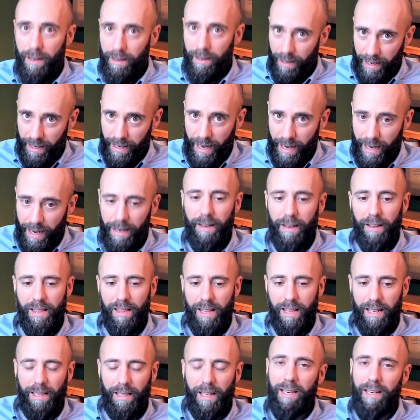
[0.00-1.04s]
again,
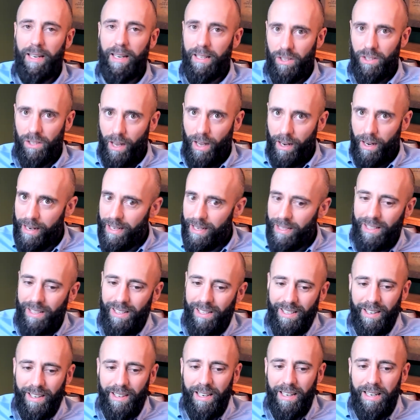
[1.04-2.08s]
think that it's not
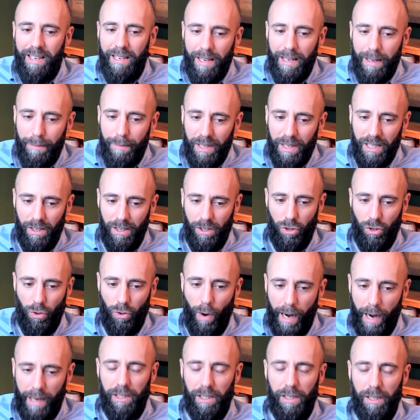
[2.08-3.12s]
necessarily limited to
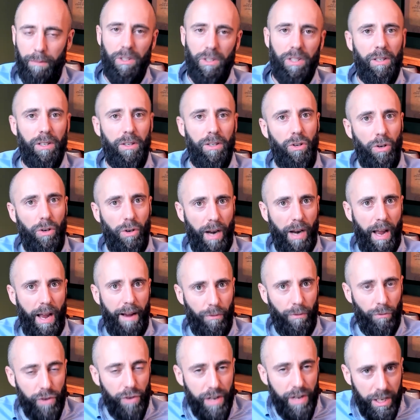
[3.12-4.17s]
items. You could
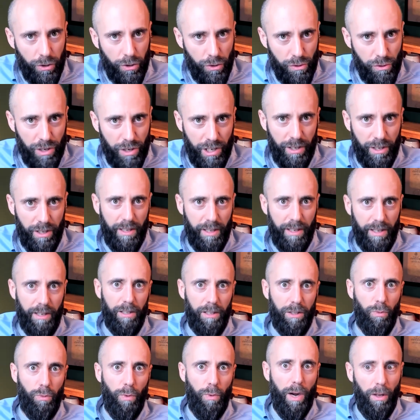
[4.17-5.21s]
have resources there
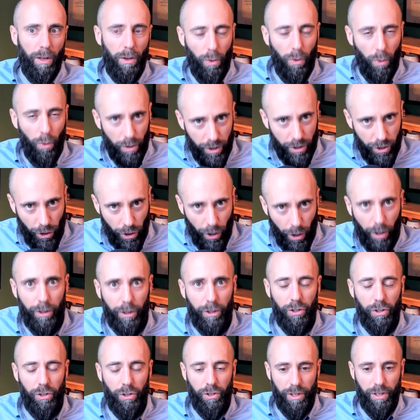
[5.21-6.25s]
as well, or
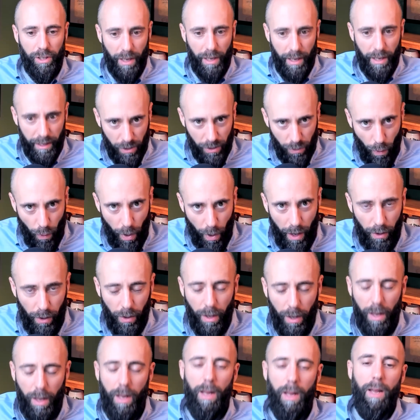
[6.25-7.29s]
charges as well.
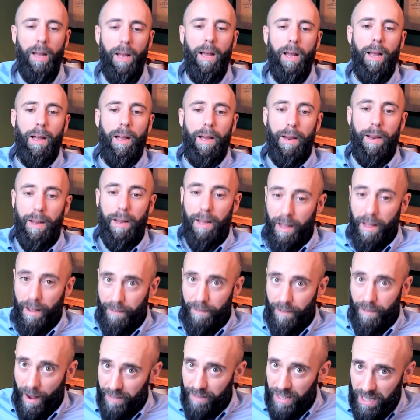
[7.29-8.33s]

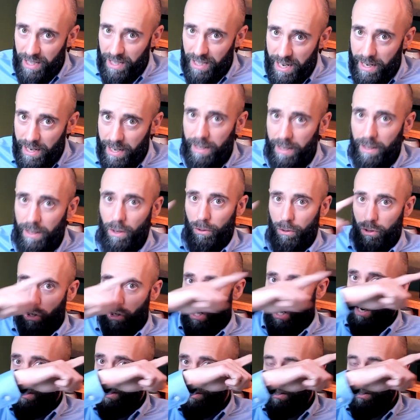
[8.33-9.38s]
If you haven't seen it, go
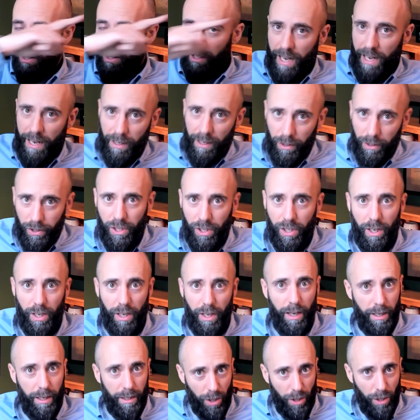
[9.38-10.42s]
check the sales
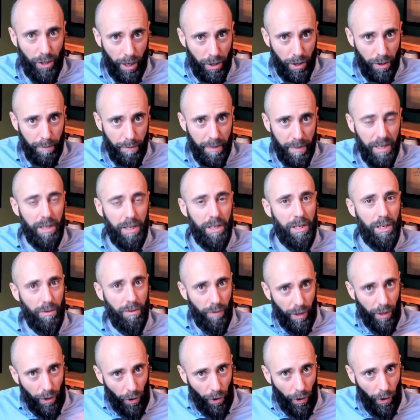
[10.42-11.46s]
document
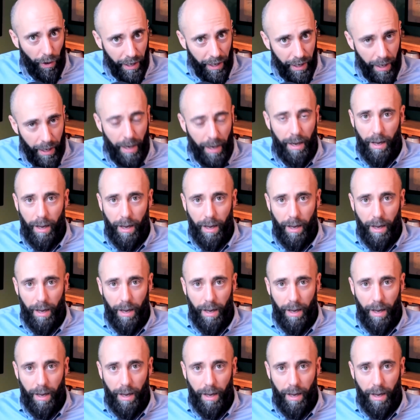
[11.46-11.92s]
recurring